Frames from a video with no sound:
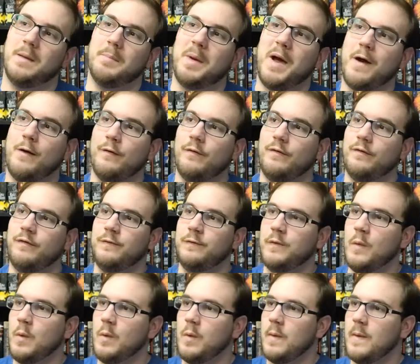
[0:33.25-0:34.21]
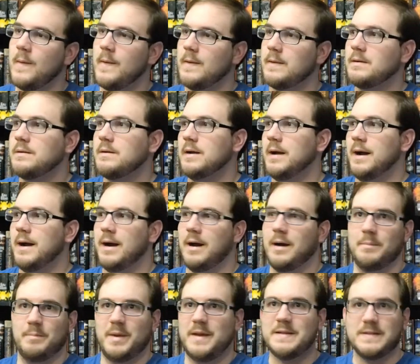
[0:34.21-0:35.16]
about
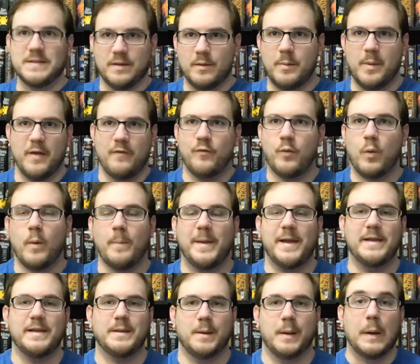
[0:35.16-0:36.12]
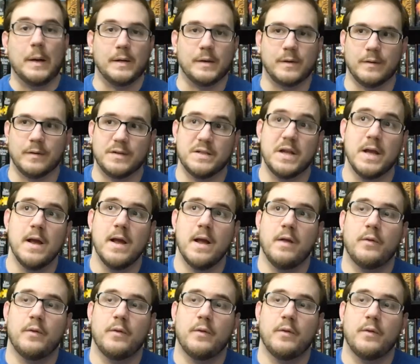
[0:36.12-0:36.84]
basically we have four main characters.